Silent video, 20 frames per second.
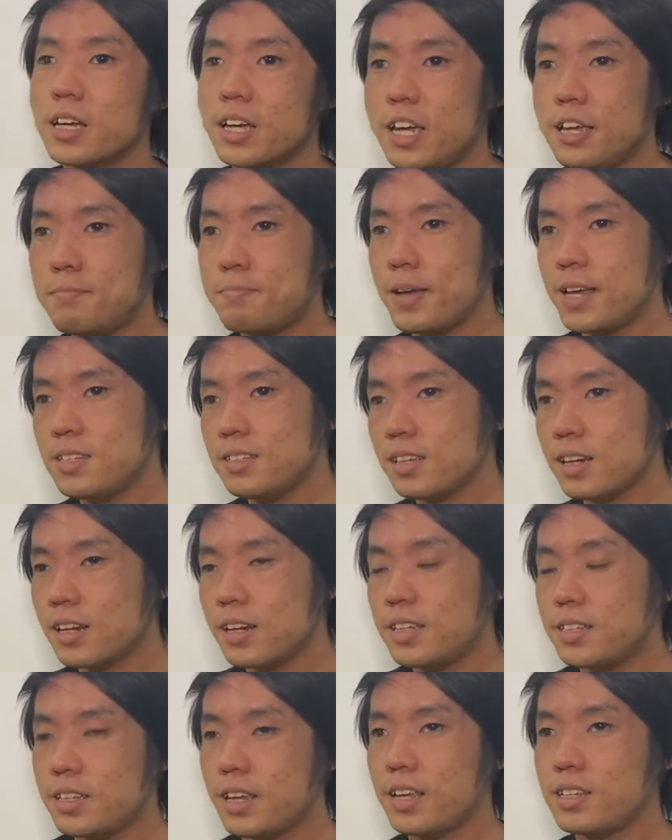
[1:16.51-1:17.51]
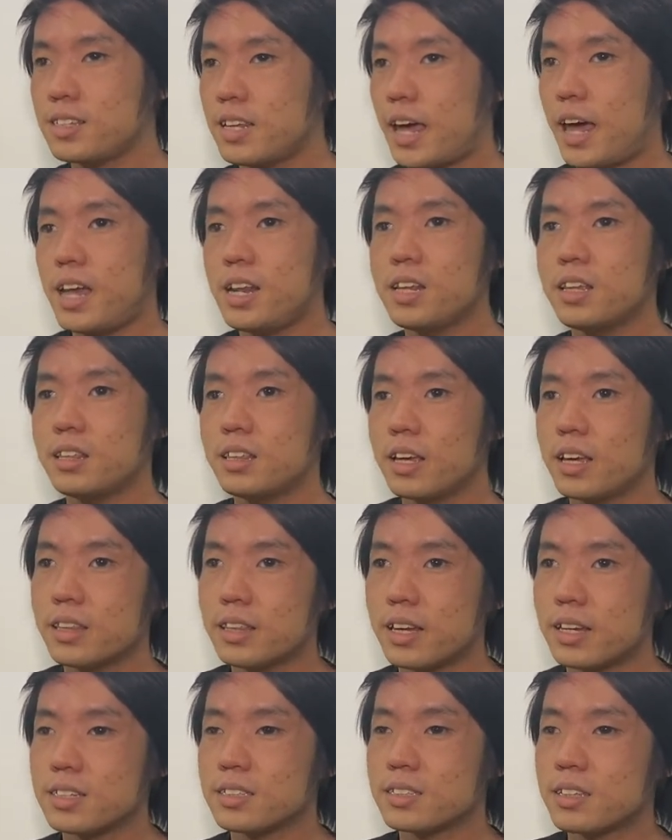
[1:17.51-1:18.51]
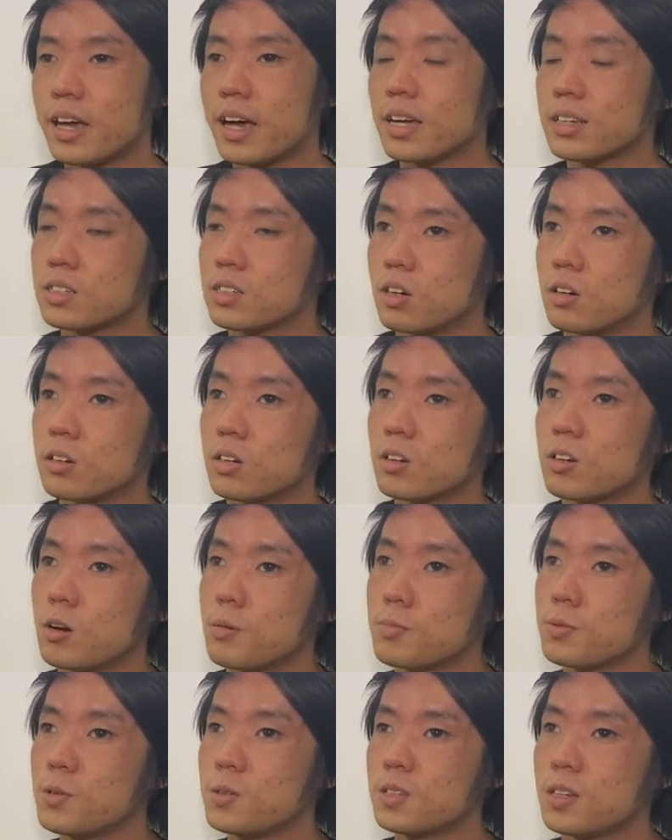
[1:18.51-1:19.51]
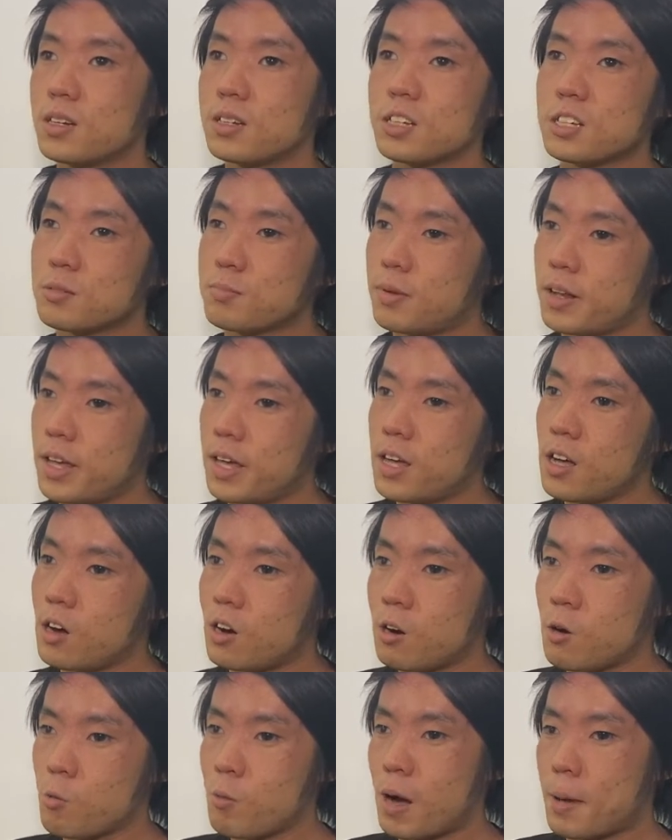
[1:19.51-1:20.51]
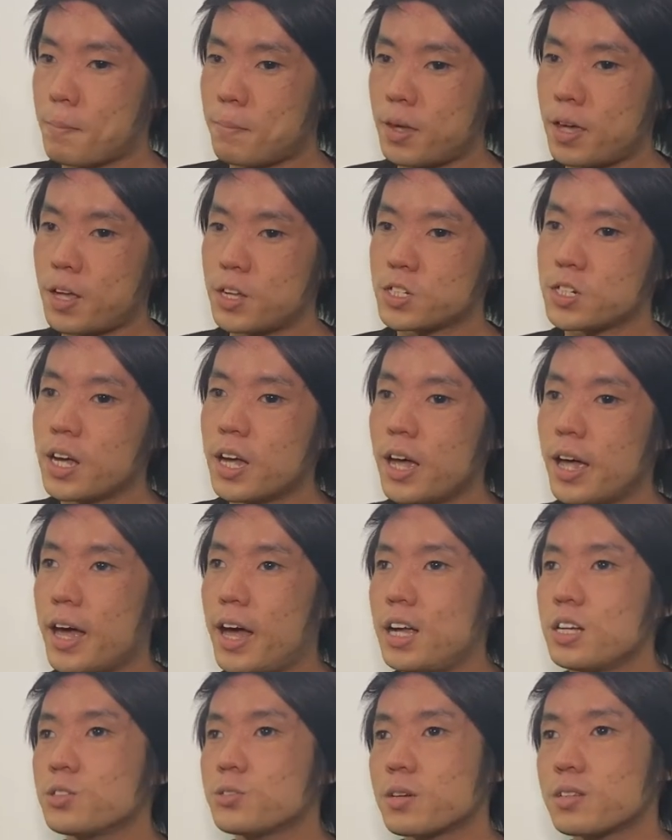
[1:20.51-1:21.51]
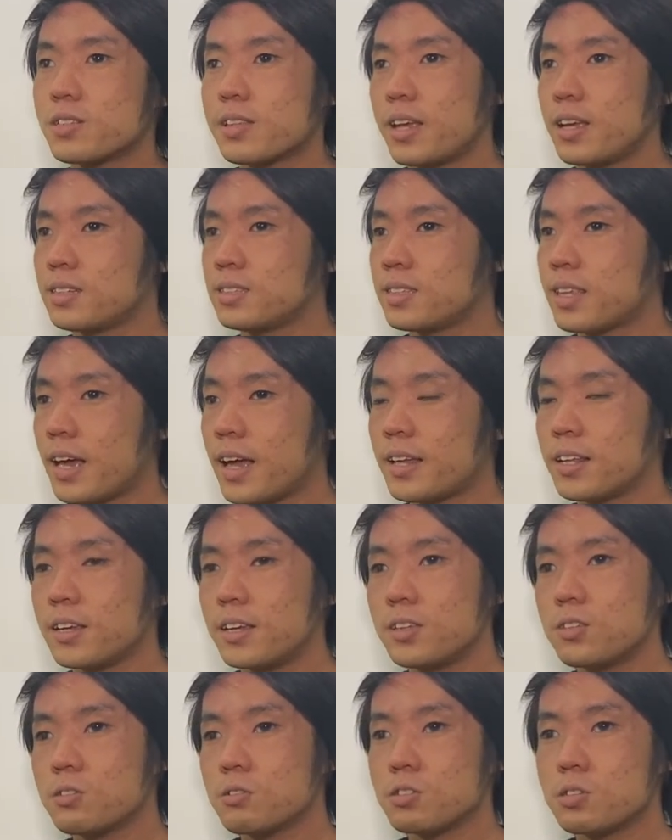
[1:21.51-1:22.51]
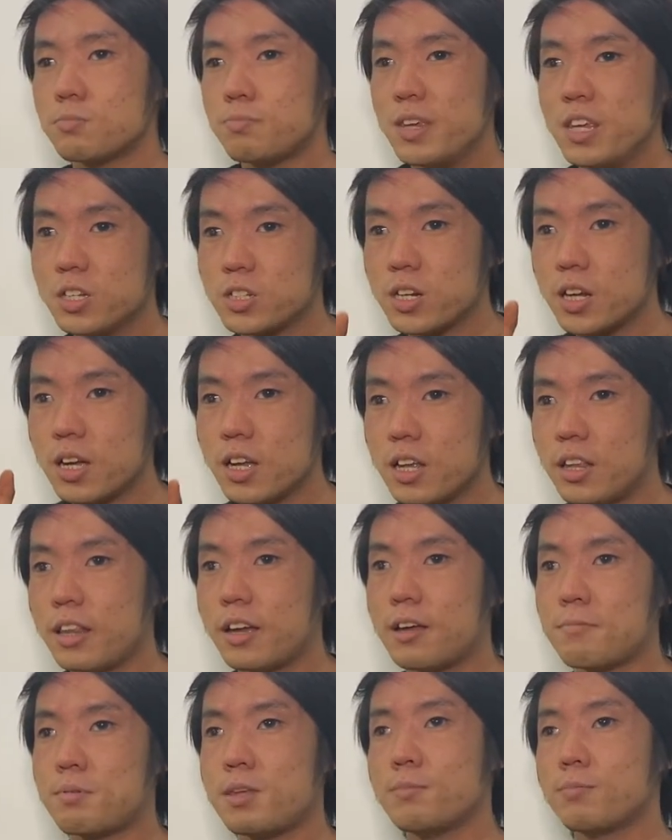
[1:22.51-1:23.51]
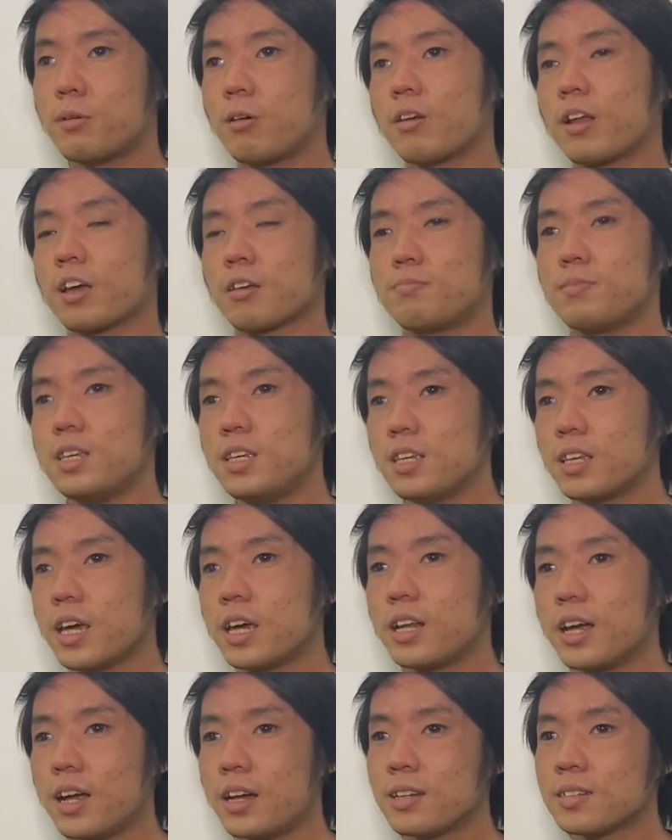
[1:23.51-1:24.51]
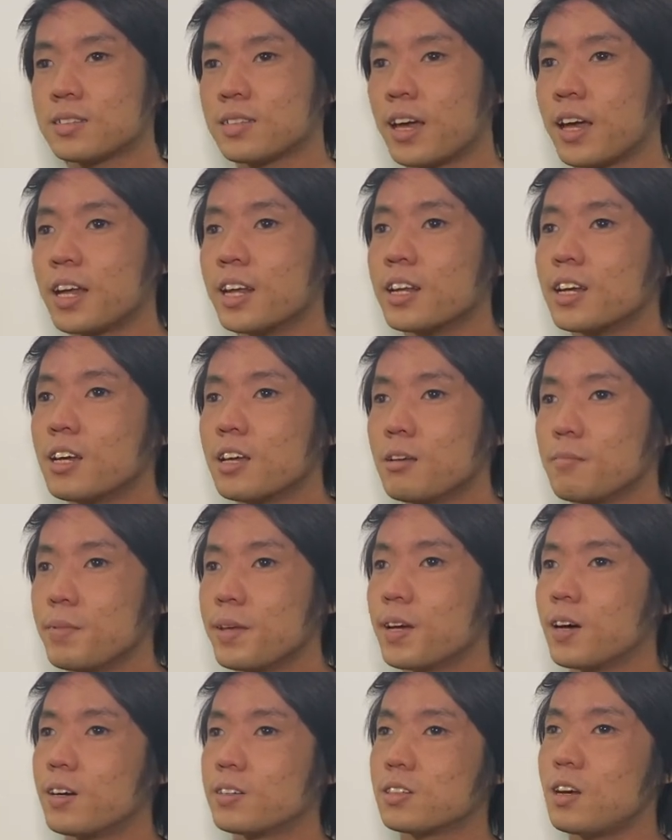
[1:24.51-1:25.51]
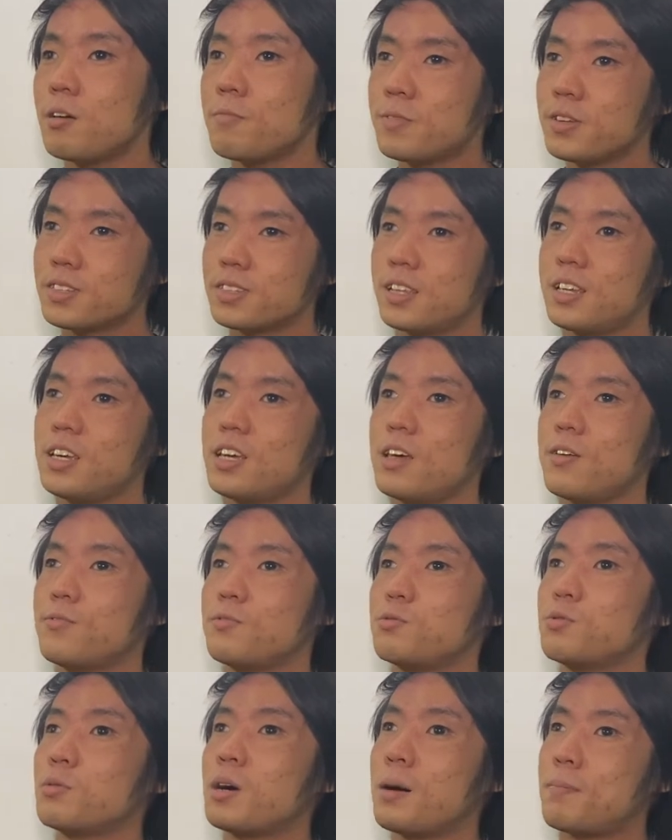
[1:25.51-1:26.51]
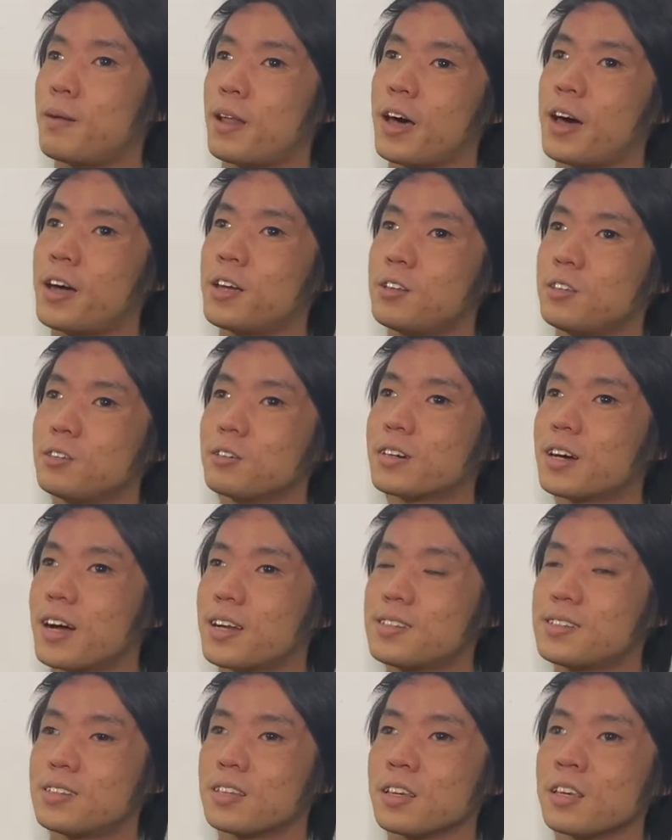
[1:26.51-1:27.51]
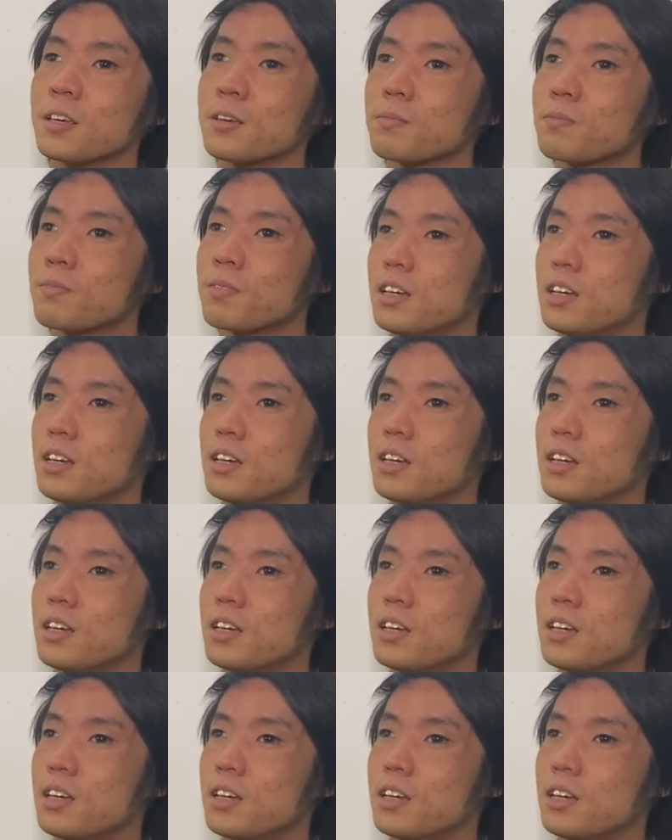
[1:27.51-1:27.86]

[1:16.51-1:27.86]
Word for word: It basically takes anything that is text on a computer display or web page and translates that into speech that people like me can understand. Because obviously, if you are blind, you can't see.